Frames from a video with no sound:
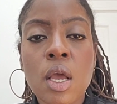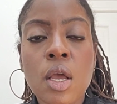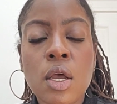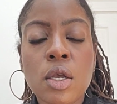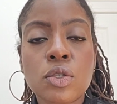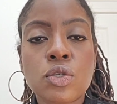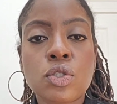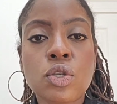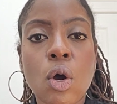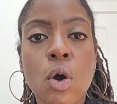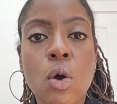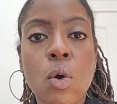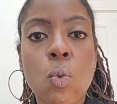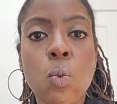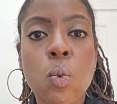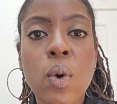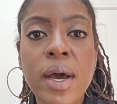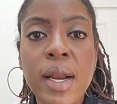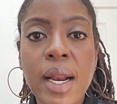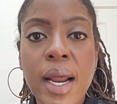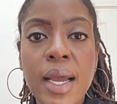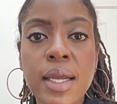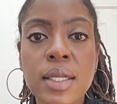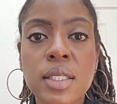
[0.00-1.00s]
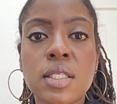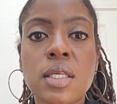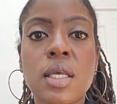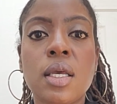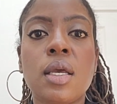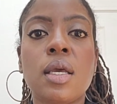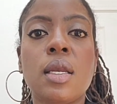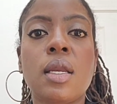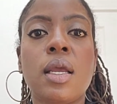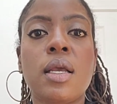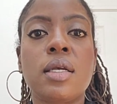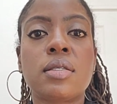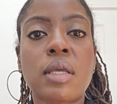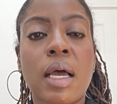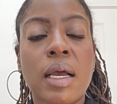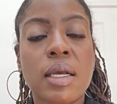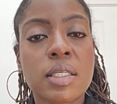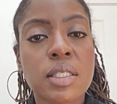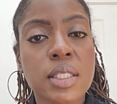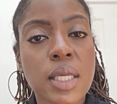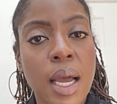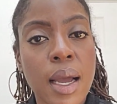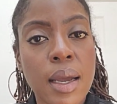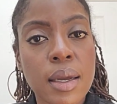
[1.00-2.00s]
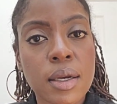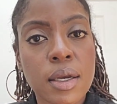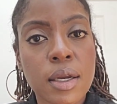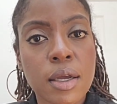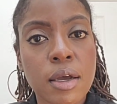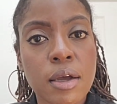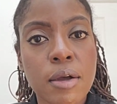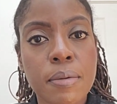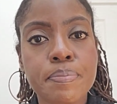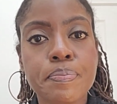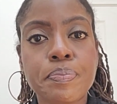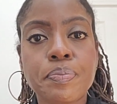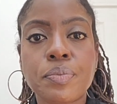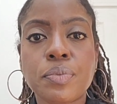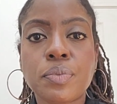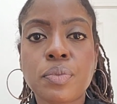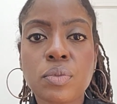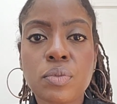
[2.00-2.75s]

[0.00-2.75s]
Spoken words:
So what I did is I signed up